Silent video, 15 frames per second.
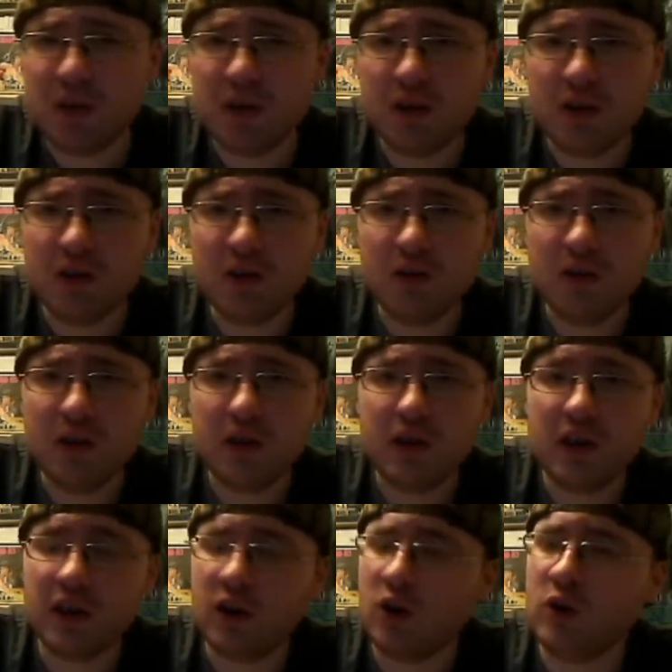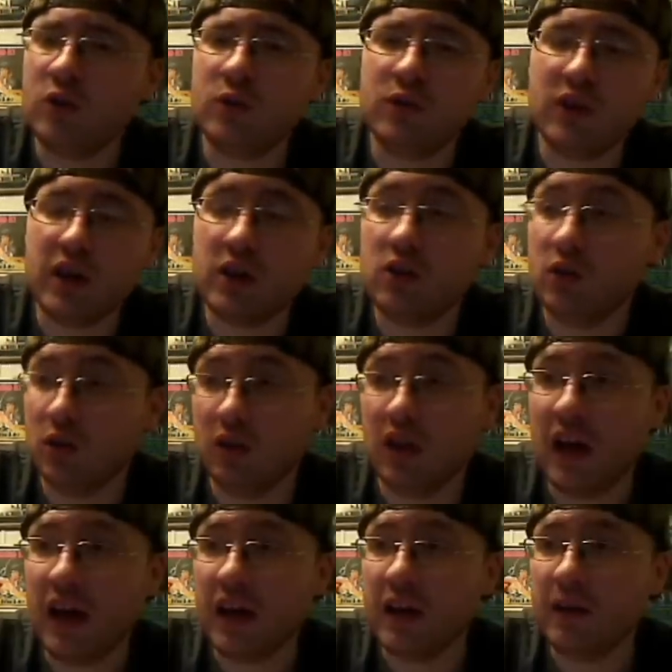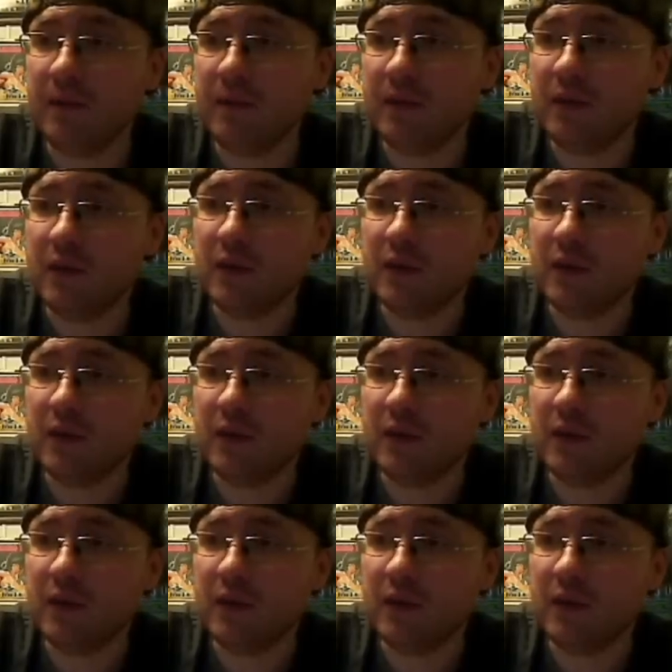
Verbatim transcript: me here? And Arnold's like, you're alive.